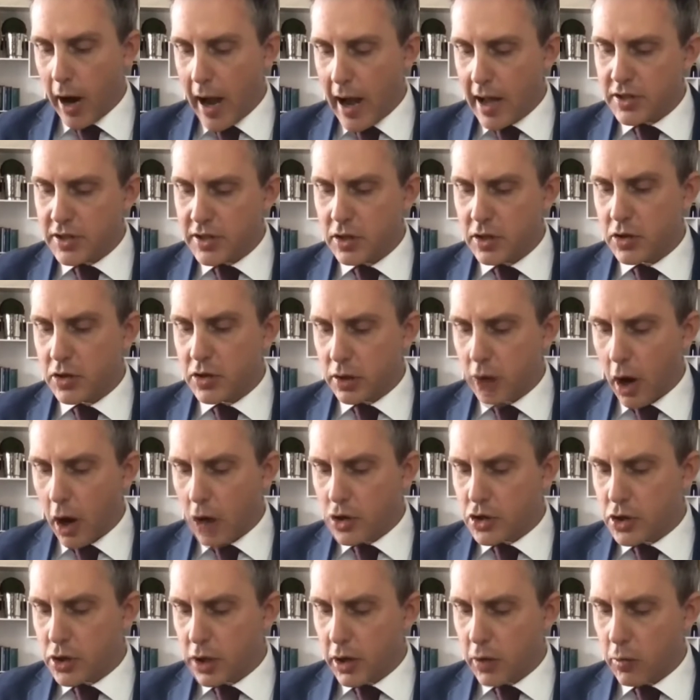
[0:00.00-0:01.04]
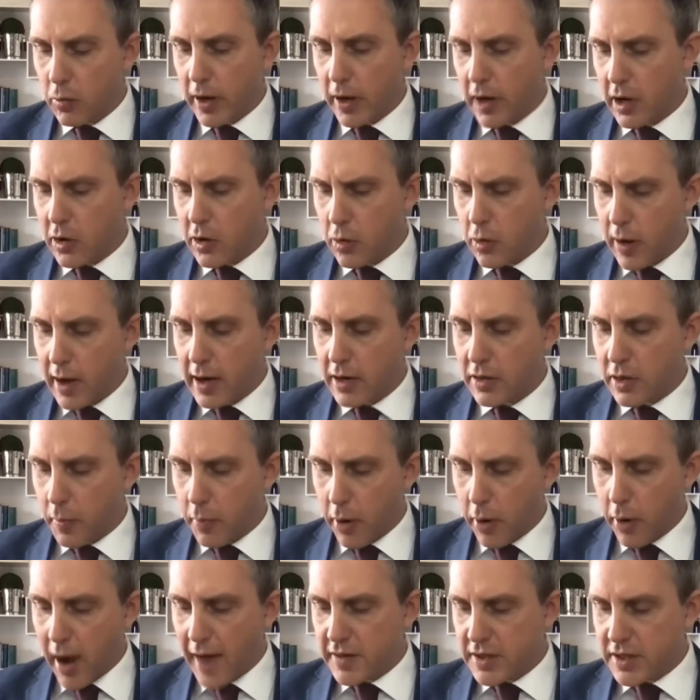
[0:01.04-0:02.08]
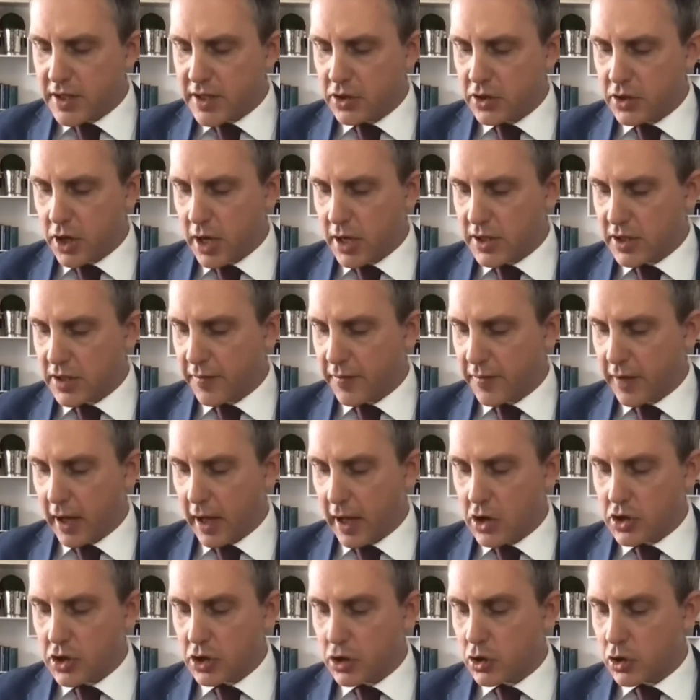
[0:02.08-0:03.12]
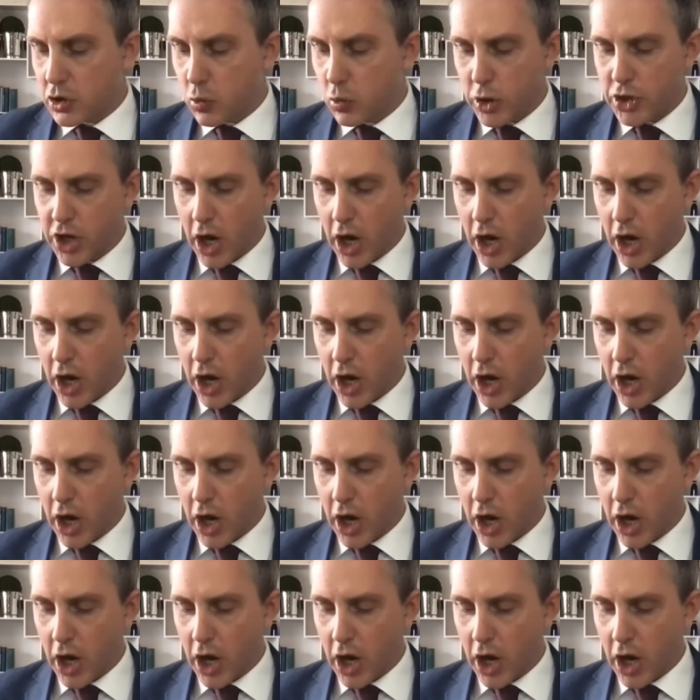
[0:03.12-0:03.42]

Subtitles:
Your answers largely reiterated the privacy justifications,